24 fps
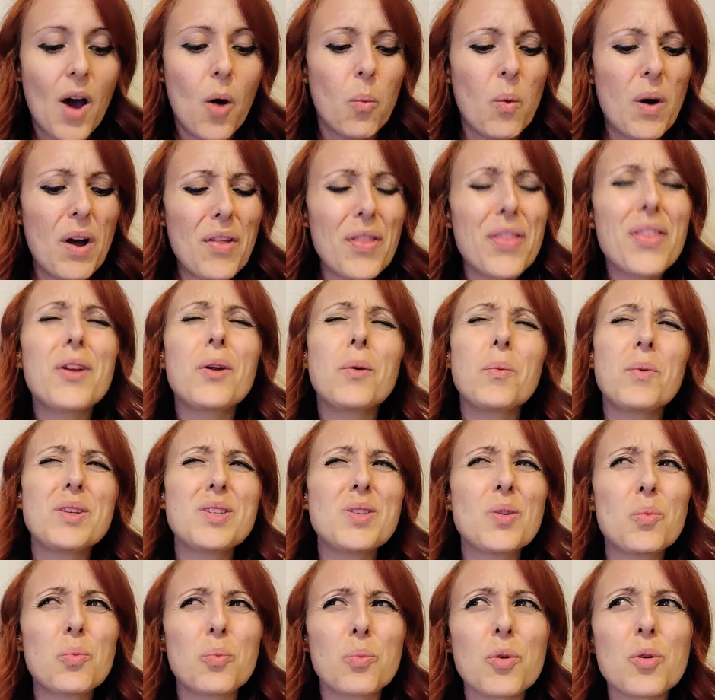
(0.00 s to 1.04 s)
Well, there was
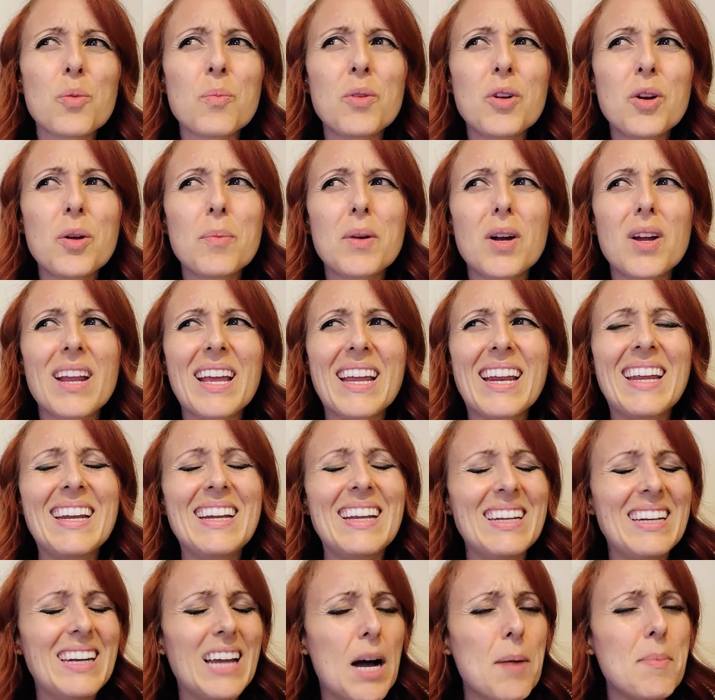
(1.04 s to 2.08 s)
a rumor about
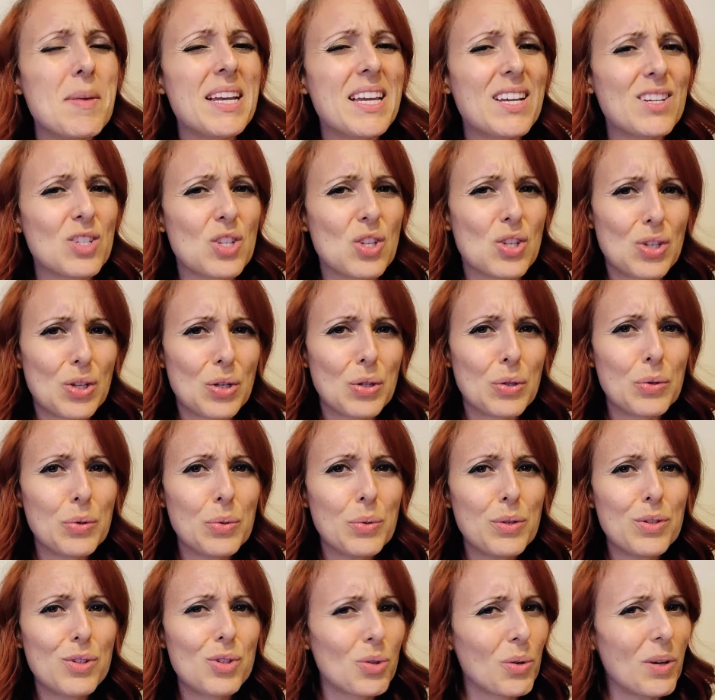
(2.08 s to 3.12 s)
Ndamukong
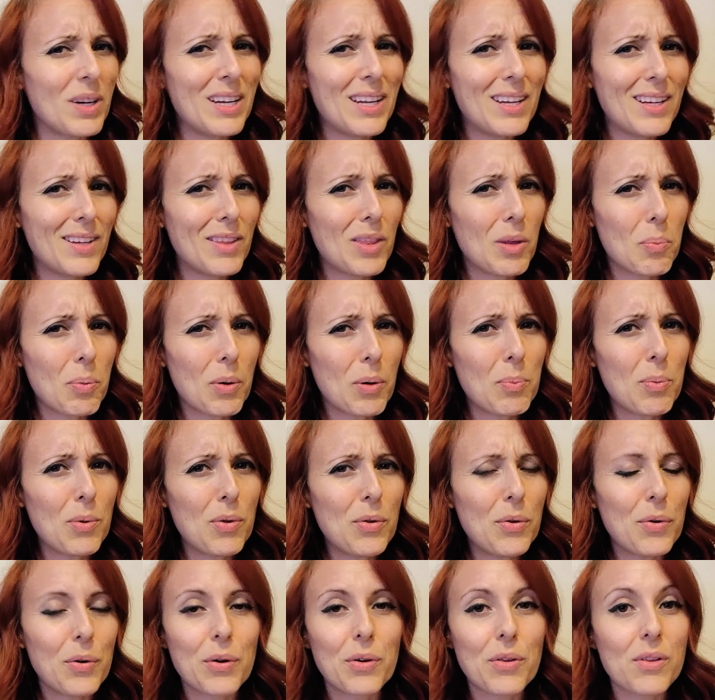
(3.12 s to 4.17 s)
Suh joining the
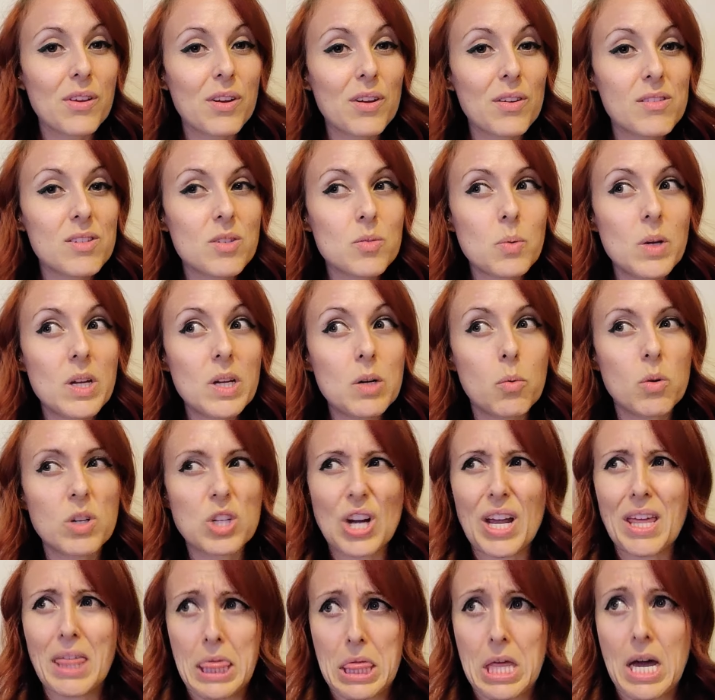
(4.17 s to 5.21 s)
Purple earlier this week,
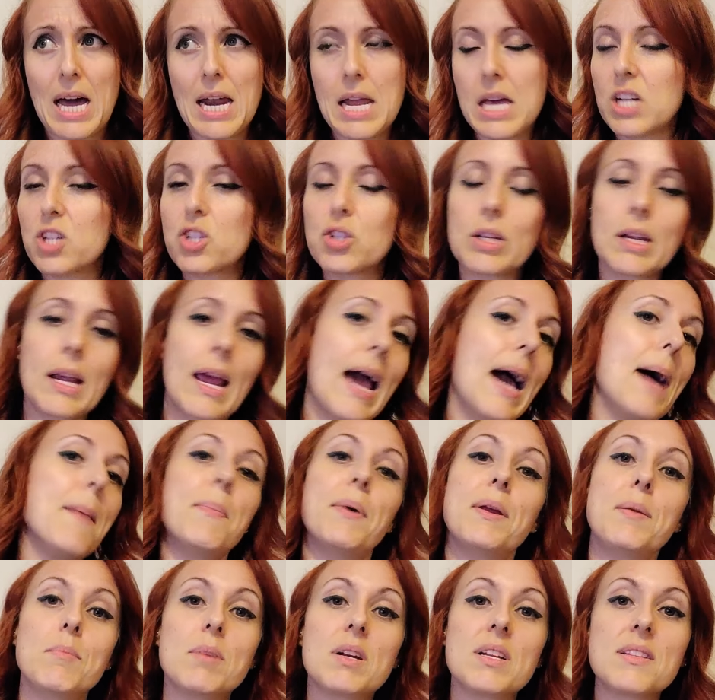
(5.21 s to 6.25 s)
which I thought actually
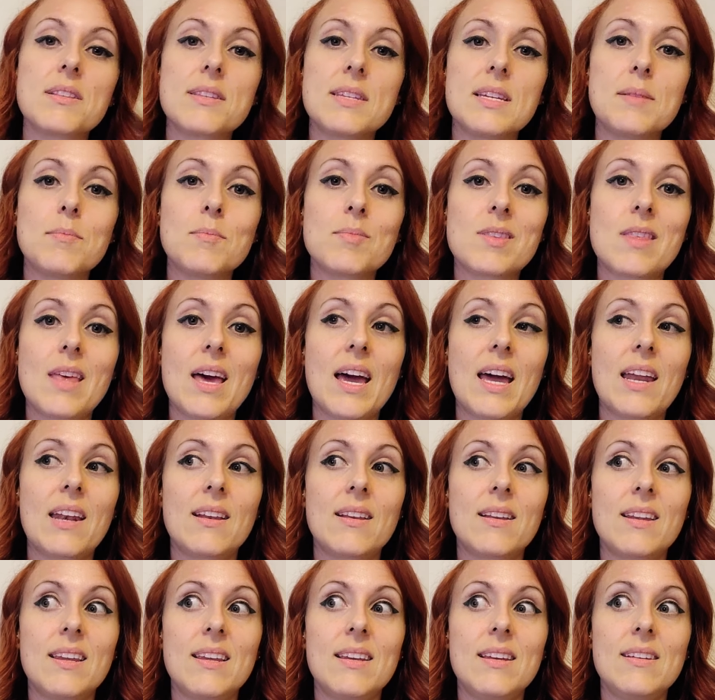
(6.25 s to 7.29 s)
happened, but it seems
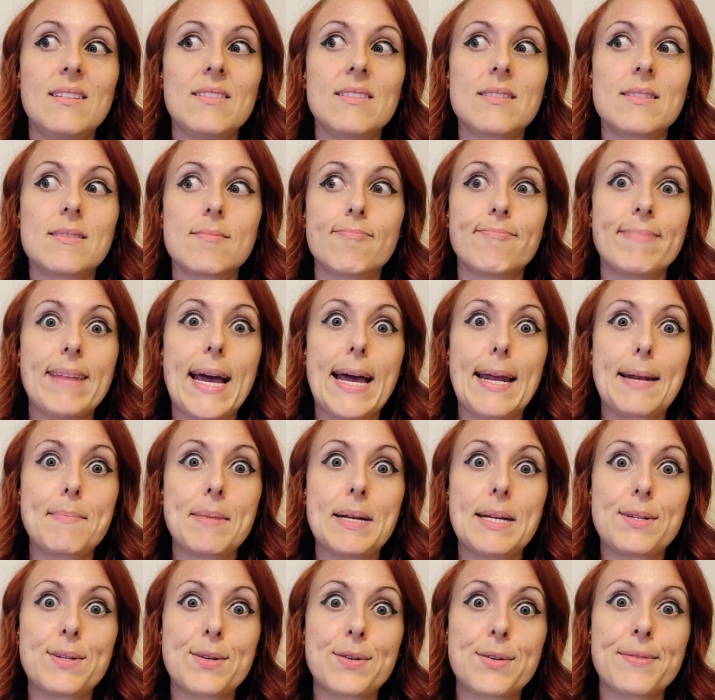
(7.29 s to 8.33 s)
that he's not a
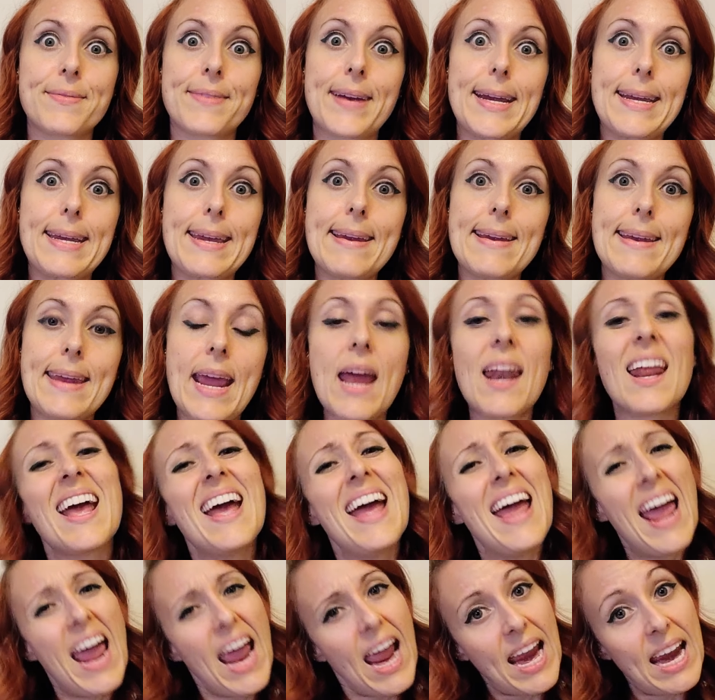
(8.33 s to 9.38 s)
Minnesota Viking yet,
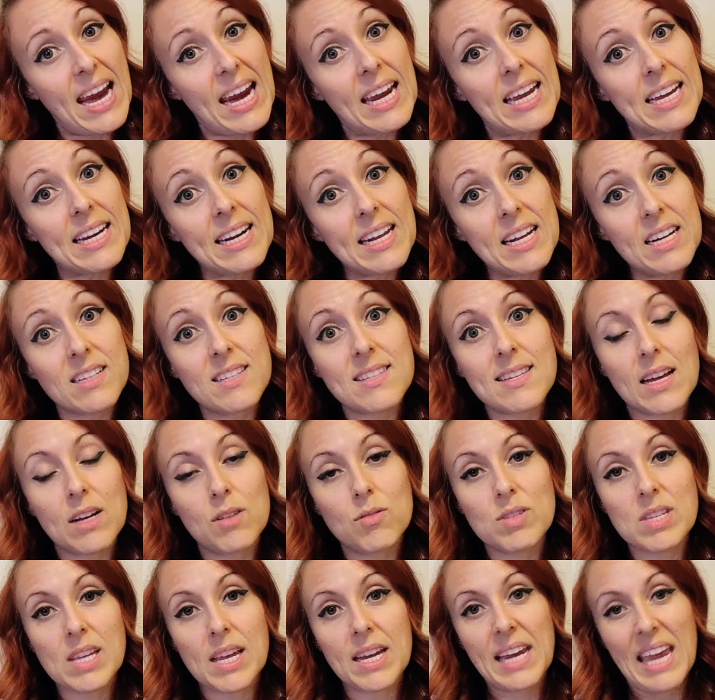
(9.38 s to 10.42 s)
and it
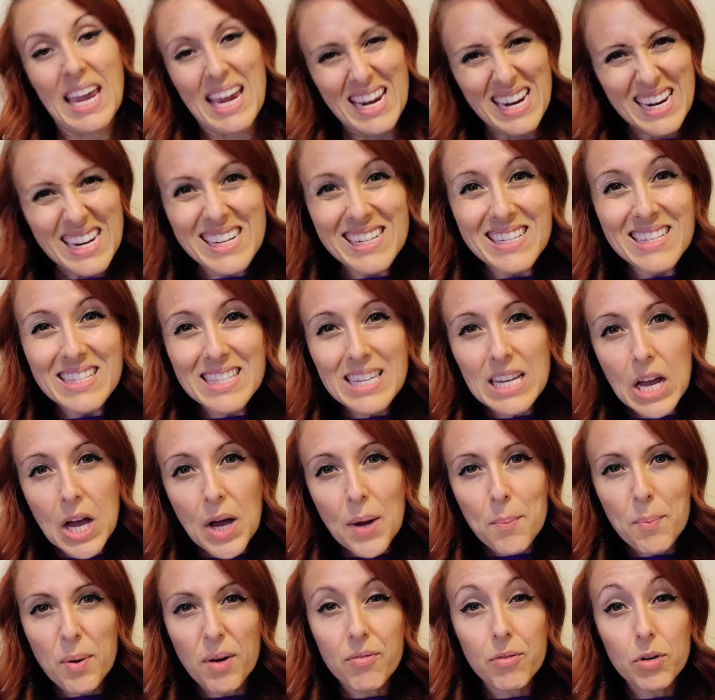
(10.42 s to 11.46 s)
sounds like his
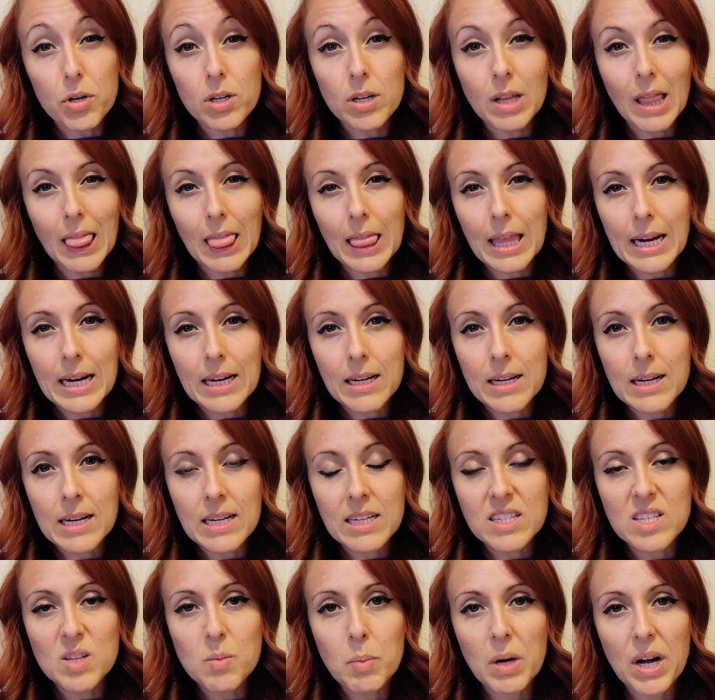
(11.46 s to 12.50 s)
preferred
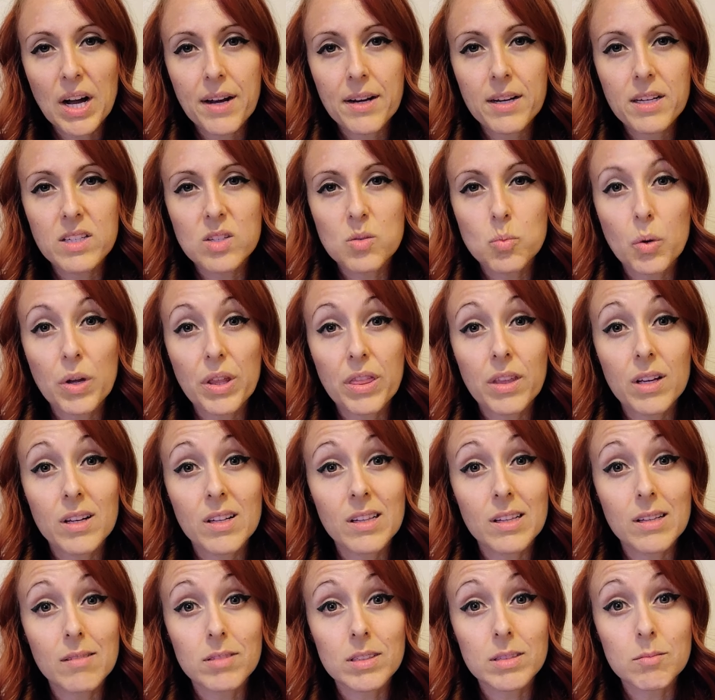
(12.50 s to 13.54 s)
landing spot is with the
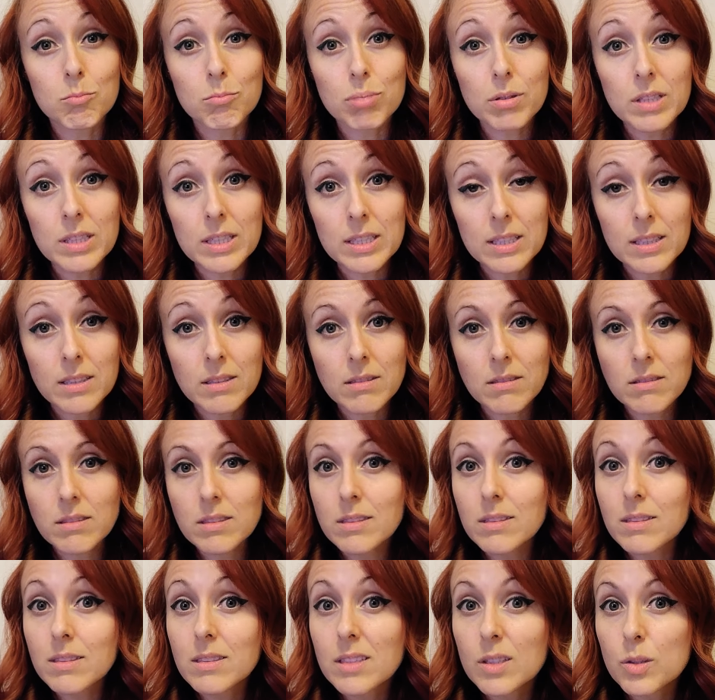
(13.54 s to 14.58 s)
Cleveland
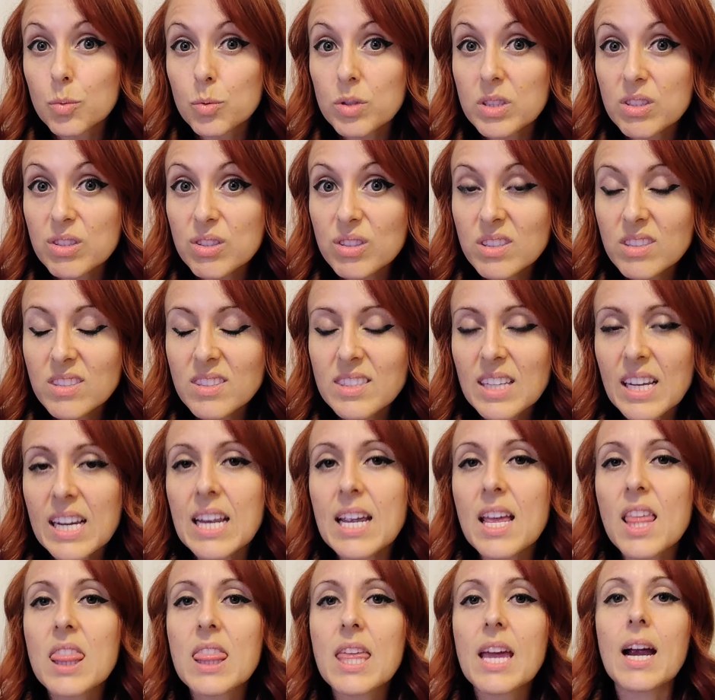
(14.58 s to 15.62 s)
Browns, so we shall
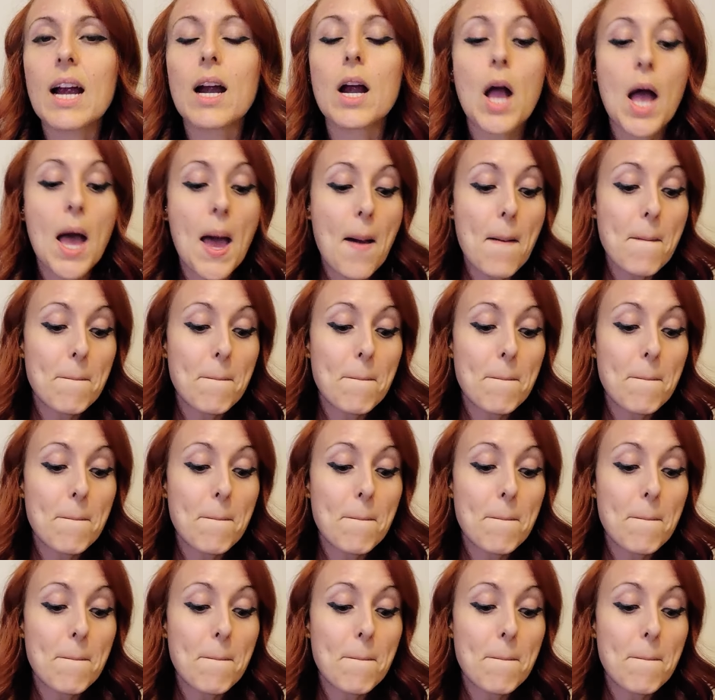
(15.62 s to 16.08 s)
see there.